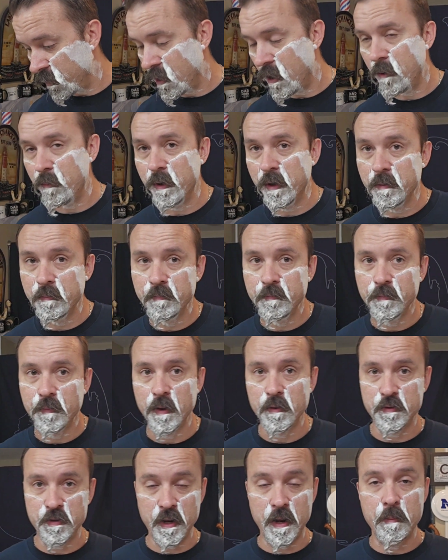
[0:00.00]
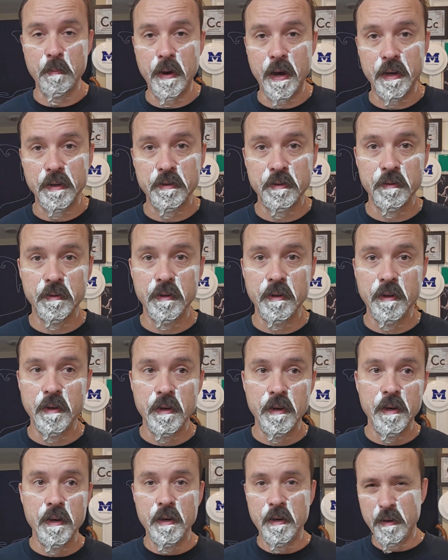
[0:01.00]
lawmen of Sam Bass.
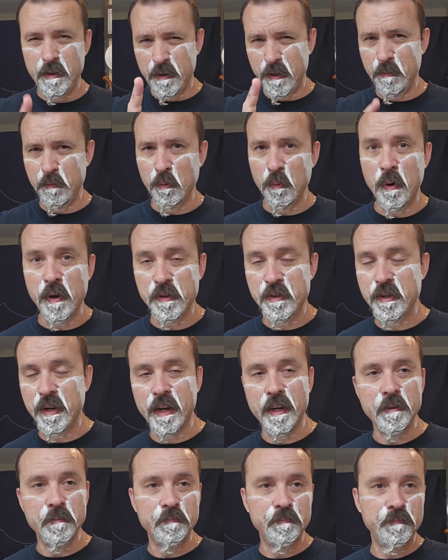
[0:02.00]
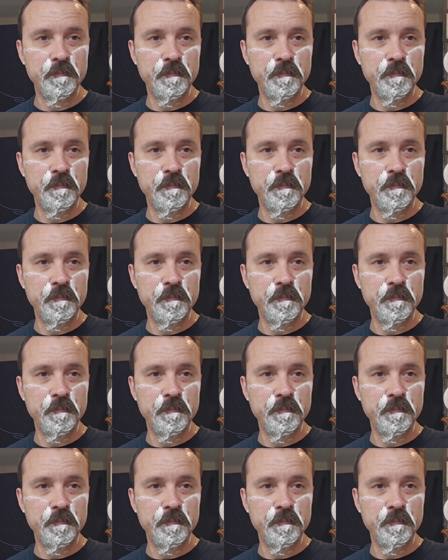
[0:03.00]
Give me one second.